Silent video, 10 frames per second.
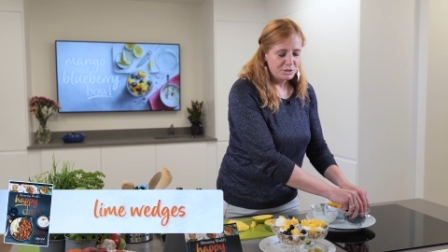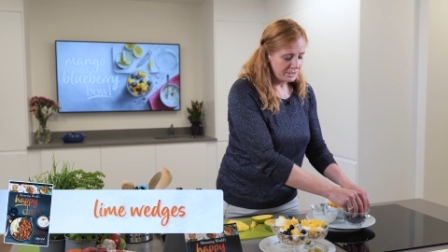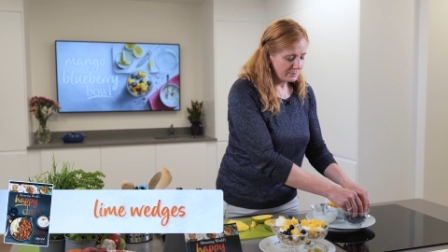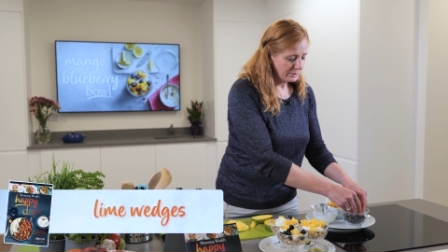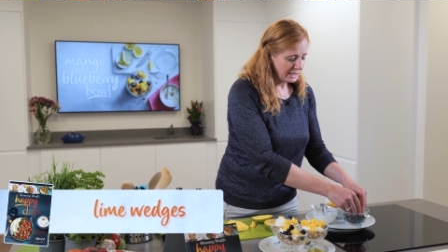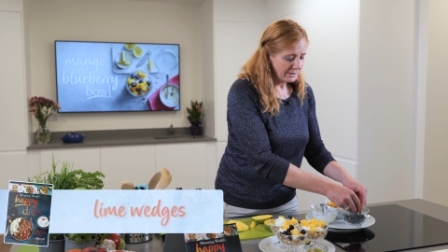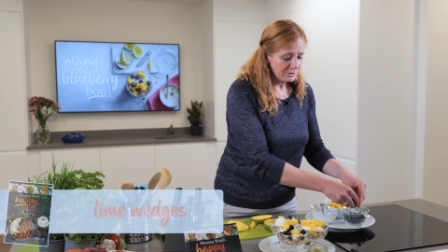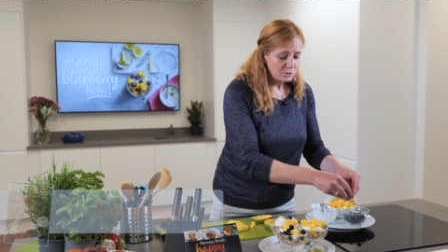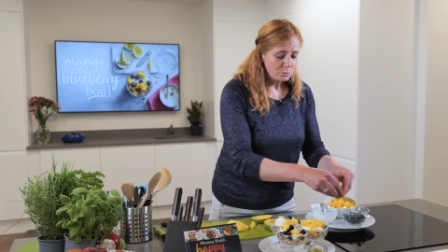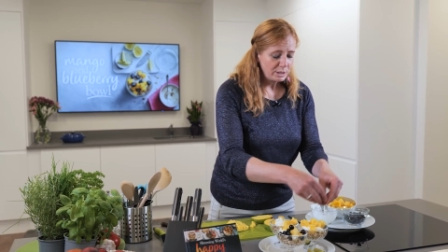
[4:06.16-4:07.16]
just to bring out the
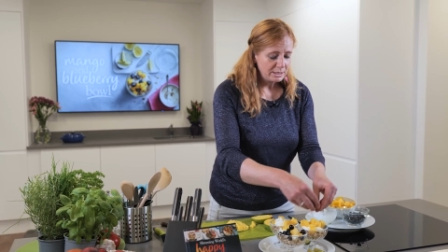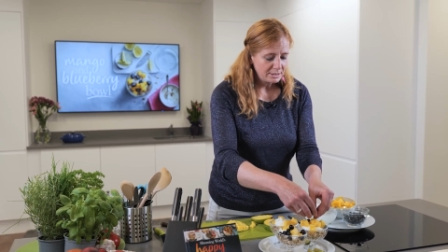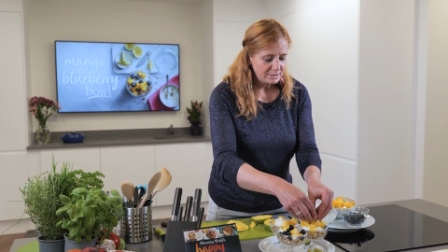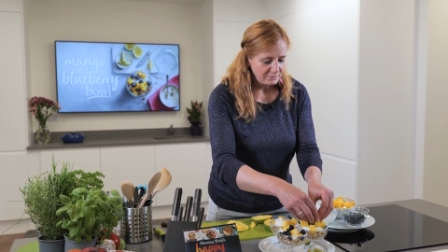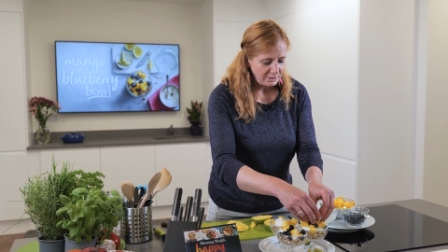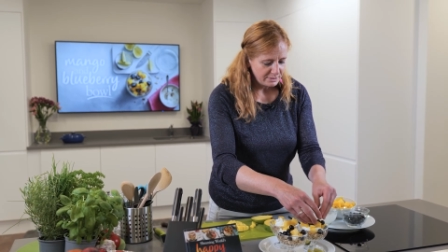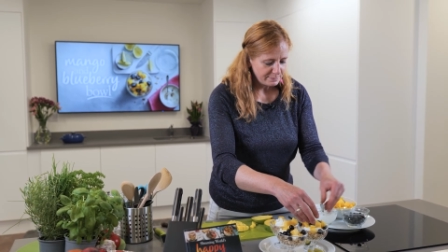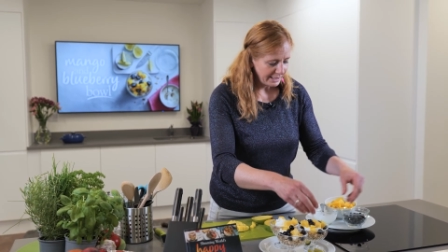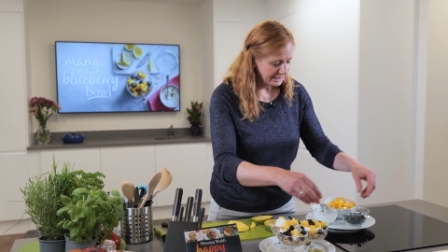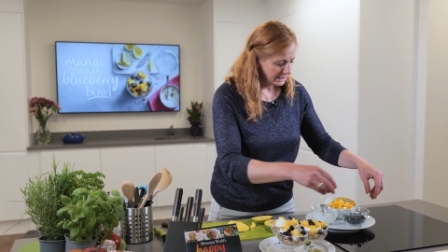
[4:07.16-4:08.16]
sweetness of those
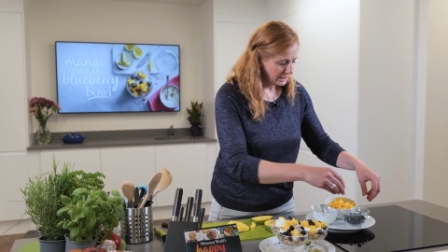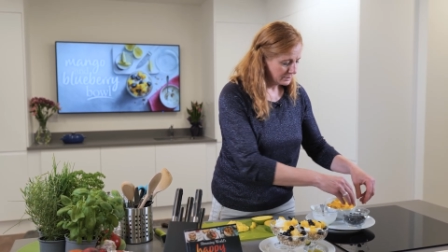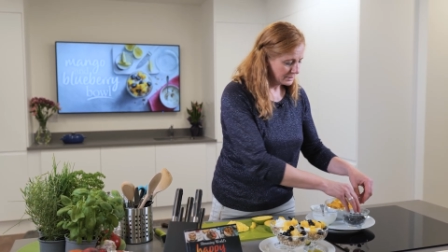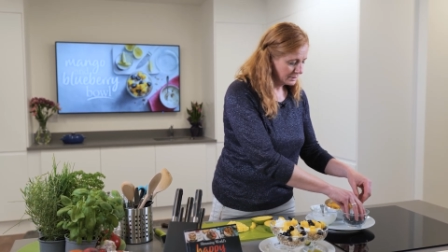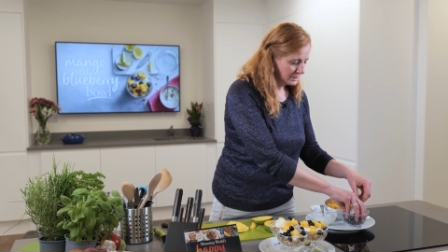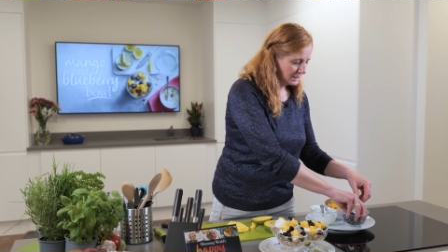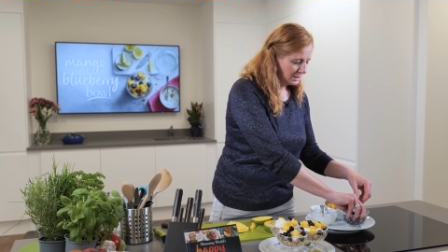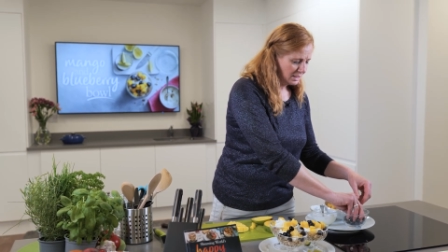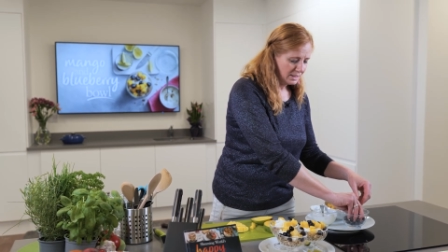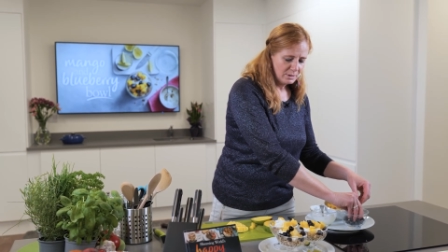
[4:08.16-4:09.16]
mangoes.
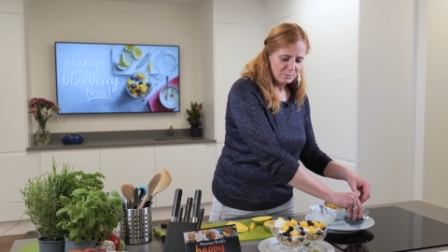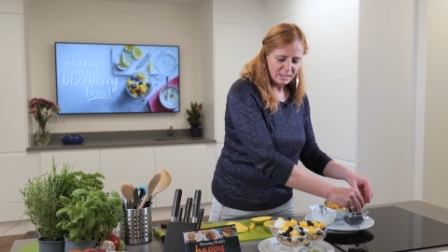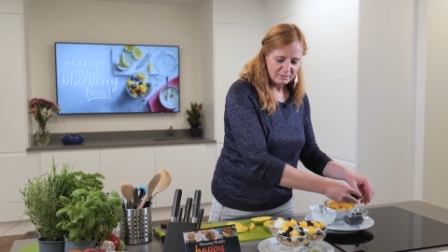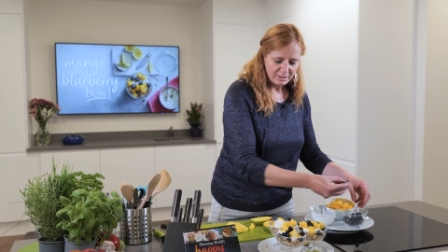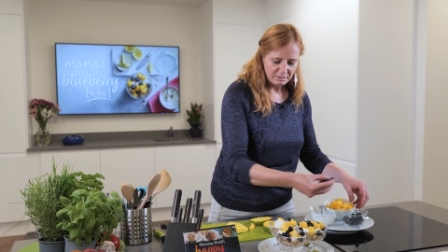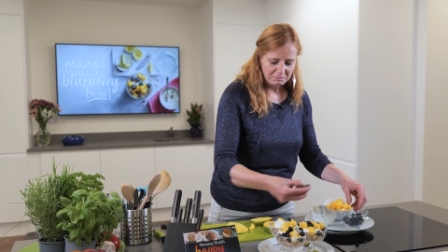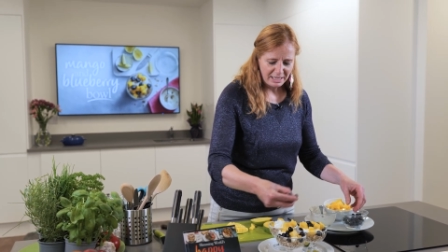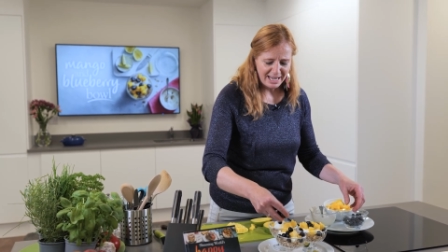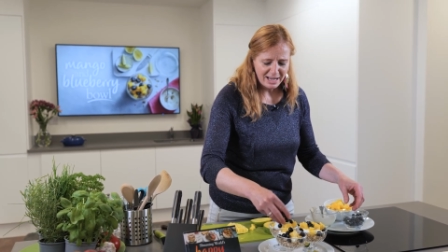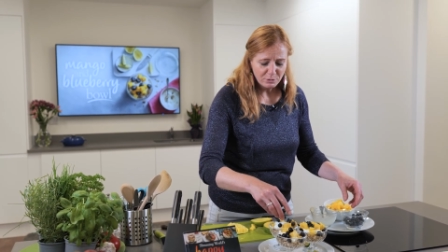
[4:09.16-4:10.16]
And there we have it.
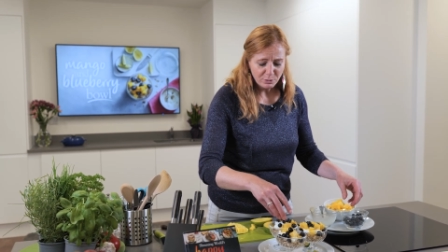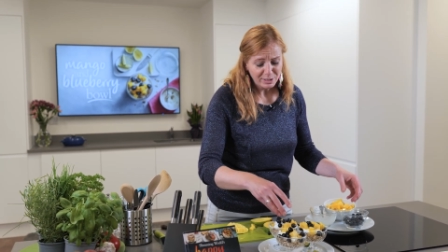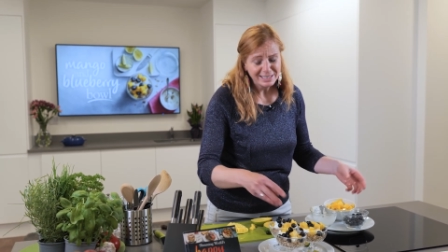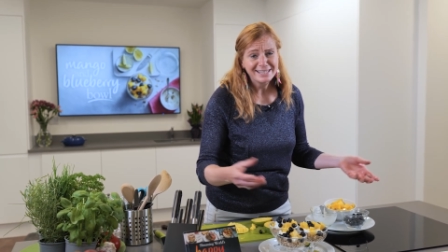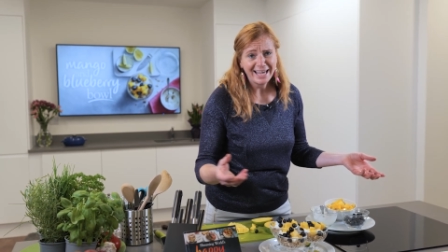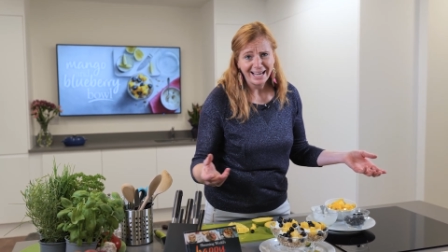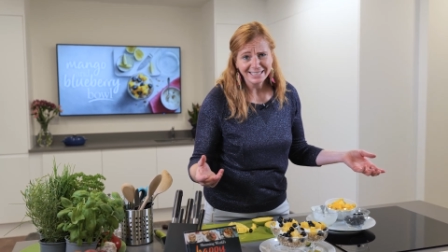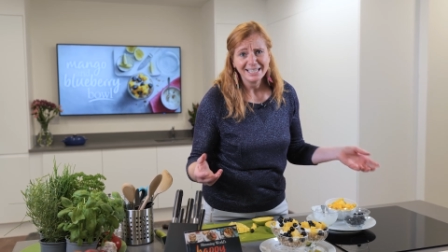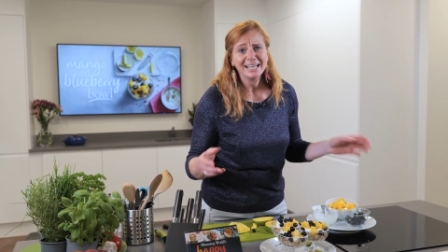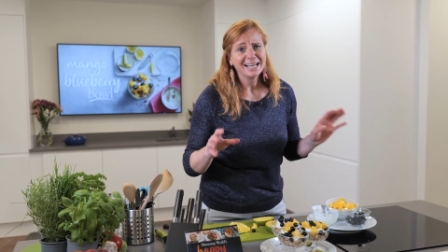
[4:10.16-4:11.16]
How quick is
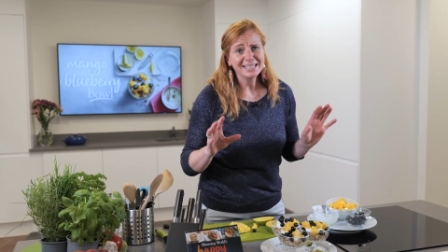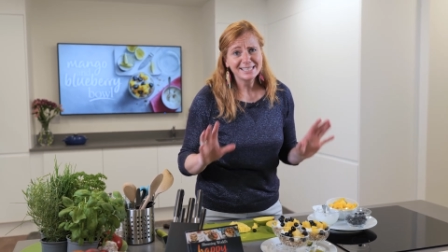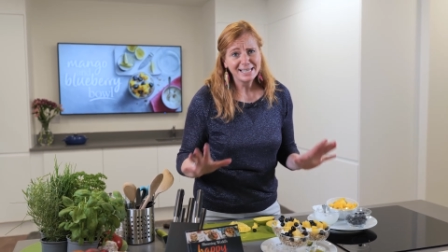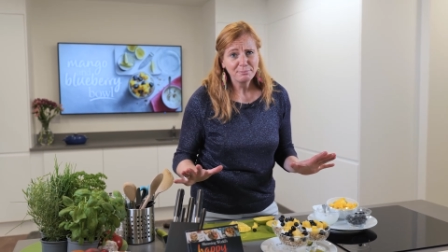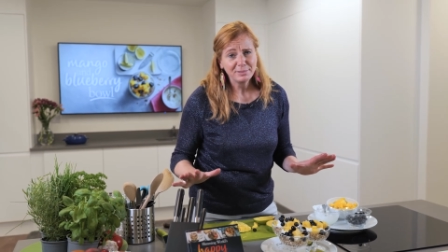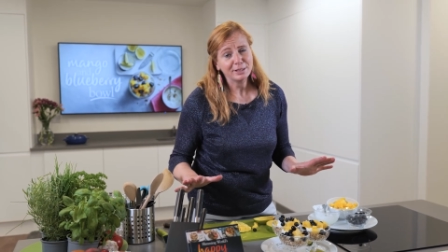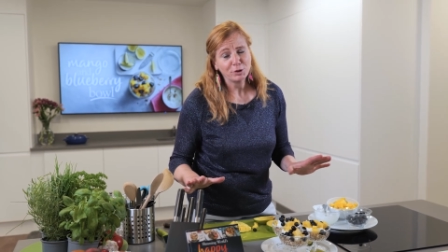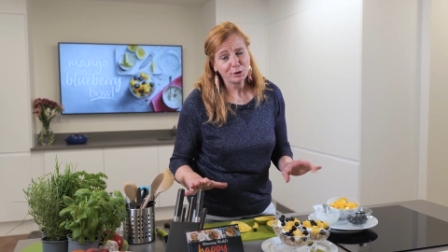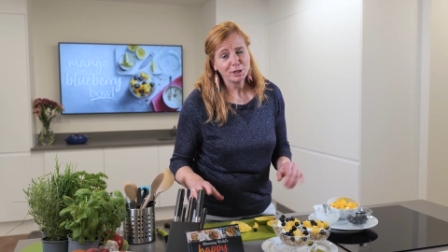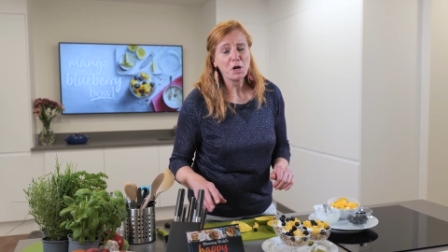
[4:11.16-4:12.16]
that? Assembly
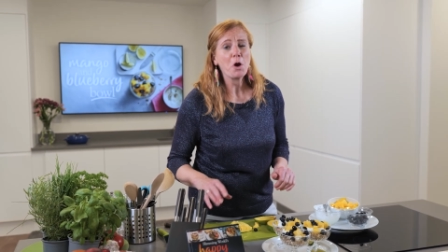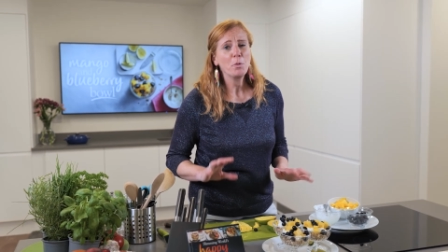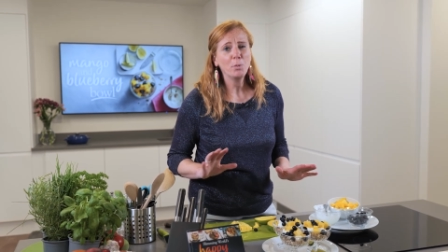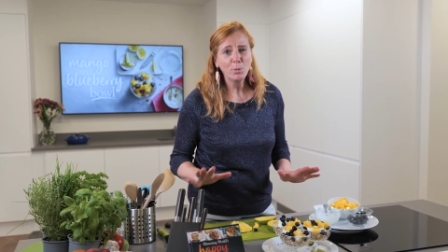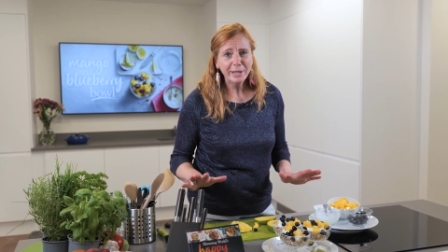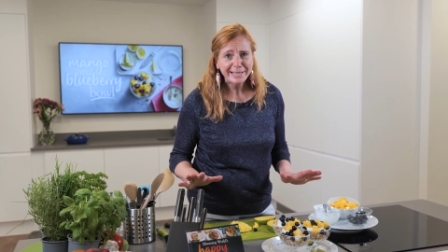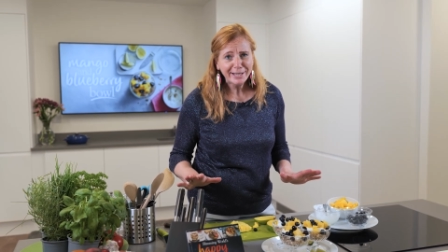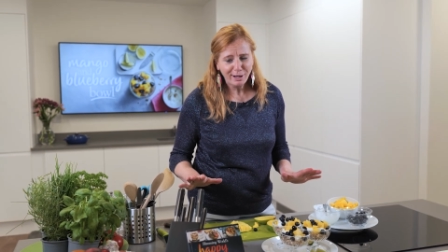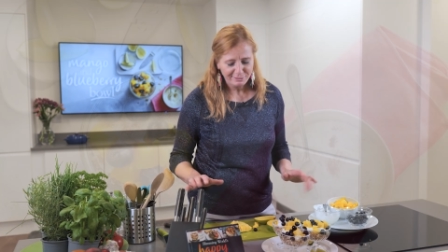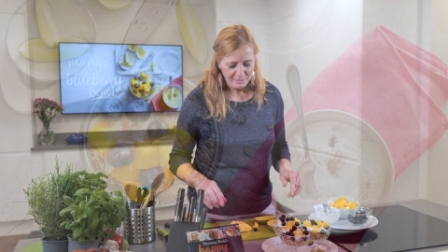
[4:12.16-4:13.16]
cooking we
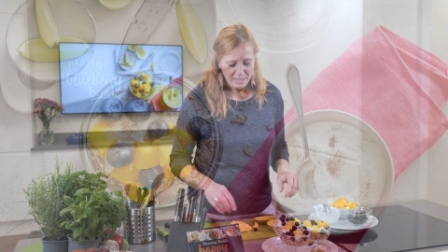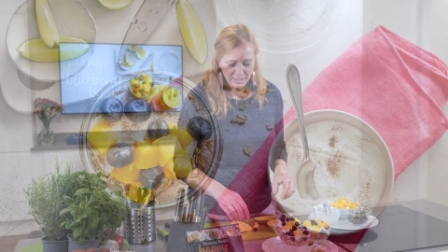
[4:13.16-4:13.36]
love.